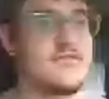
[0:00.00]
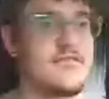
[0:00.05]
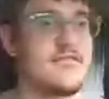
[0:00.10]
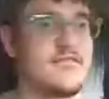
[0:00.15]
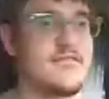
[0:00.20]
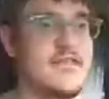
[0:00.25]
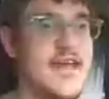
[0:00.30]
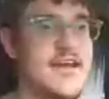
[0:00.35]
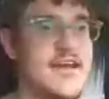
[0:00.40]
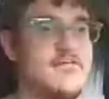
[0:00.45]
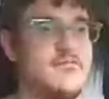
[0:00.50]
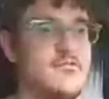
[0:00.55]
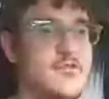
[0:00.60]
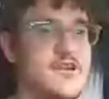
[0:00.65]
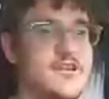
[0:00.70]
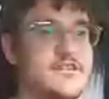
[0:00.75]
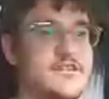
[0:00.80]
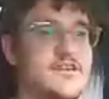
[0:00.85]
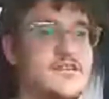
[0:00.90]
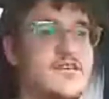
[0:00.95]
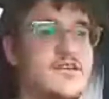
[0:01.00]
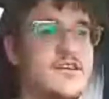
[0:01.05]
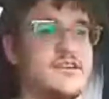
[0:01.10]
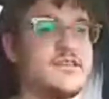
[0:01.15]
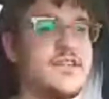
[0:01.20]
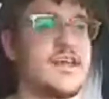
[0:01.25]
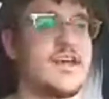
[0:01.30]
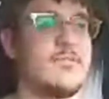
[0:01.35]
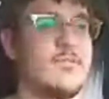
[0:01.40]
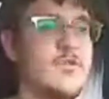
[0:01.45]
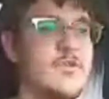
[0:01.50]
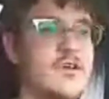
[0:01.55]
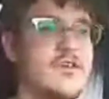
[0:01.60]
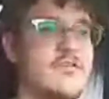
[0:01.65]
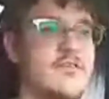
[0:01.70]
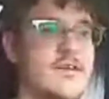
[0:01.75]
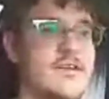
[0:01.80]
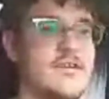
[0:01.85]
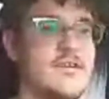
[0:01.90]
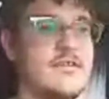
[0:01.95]
that one is a good example of
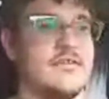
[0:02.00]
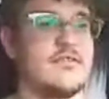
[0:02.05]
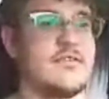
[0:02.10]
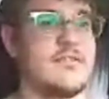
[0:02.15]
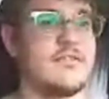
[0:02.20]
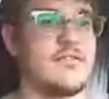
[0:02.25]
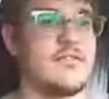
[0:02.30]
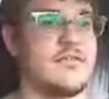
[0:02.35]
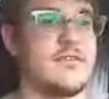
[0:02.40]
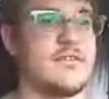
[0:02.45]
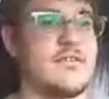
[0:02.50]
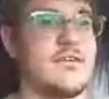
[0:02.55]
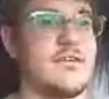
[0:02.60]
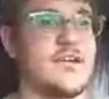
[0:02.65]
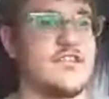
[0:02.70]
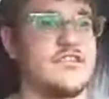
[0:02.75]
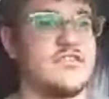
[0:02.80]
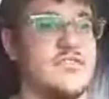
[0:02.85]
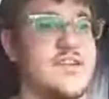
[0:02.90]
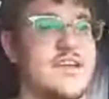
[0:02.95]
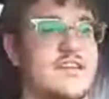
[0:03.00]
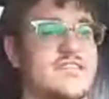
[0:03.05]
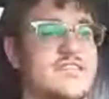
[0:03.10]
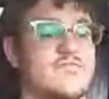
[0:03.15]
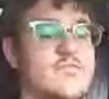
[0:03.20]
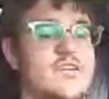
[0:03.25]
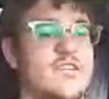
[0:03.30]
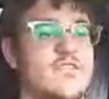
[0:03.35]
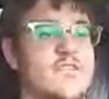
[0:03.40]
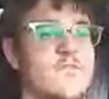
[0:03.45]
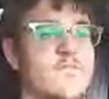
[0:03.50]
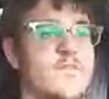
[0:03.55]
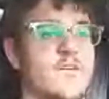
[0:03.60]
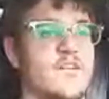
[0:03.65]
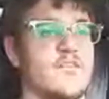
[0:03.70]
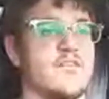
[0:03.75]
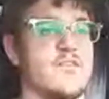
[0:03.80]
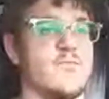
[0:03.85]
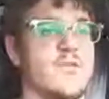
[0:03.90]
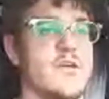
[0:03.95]
it. Because you get to where you fear
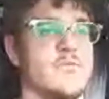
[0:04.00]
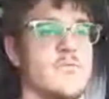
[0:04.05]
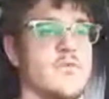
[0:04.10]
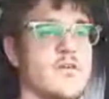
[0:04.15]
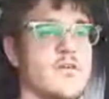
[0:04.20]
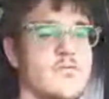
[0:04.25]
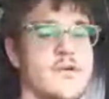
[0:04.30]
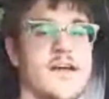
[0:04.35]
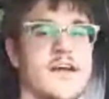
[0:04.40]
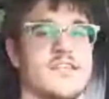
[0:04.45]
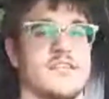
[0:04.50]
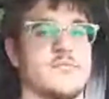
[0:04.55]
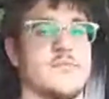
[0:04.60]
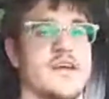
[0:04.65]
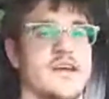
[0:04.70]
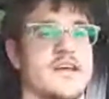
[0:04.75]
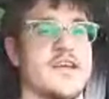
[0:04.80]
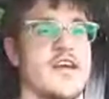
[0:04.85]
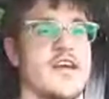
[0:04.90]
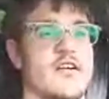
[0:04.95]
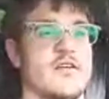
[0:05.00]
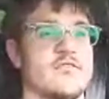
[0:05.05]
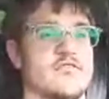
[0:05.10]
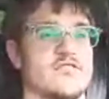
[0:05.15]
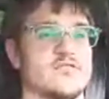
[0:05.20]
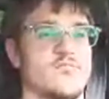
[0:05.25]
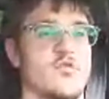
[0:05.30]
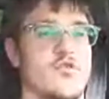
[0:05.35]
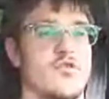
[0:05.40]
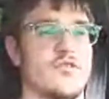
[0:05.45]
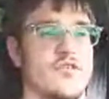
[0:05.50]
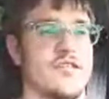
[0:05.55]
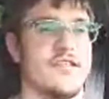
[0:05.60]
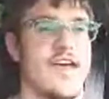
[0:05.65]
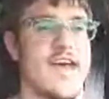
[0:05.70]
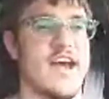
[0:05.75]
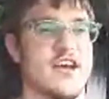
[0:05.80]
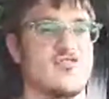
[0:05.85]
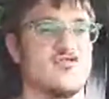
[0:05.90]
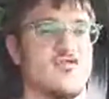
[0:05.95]
the people around the main characters more than the
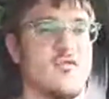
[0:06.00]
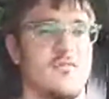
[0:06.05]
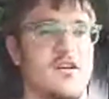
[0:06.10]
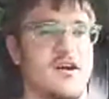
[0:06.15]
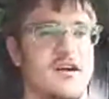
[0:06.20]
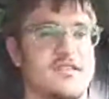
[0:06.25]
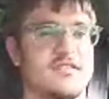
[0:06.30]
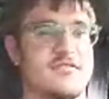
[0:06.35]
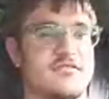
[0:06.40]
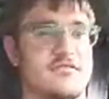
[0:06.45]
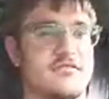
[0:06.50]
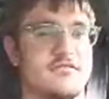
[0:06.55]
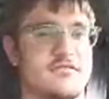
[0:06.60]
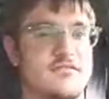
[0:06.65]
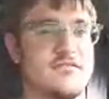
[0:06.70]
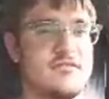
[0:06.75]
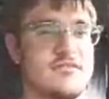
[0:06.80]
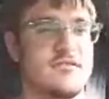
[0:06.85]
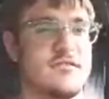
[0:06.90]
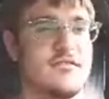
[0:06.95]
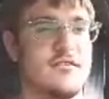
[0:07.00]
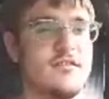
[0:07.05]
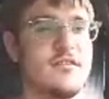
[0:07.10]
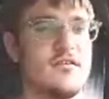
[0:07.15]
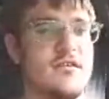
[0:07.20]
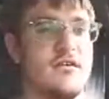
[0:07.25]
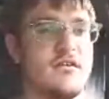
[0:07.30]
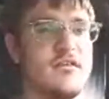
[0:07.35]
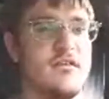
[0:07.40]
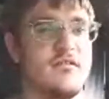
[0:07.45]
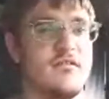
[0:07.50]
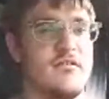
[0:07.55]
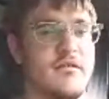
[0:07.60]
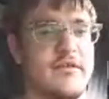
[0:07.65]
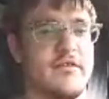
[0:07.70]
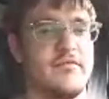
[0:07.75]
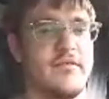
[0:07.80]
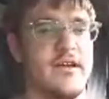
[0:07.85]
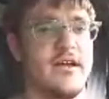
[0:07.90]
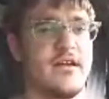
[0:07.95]
actual monsters. Well,
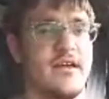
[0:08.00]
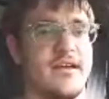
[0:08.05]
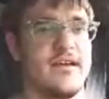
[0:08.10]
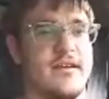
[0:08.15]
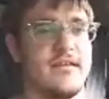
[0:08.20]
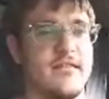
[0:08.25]
really.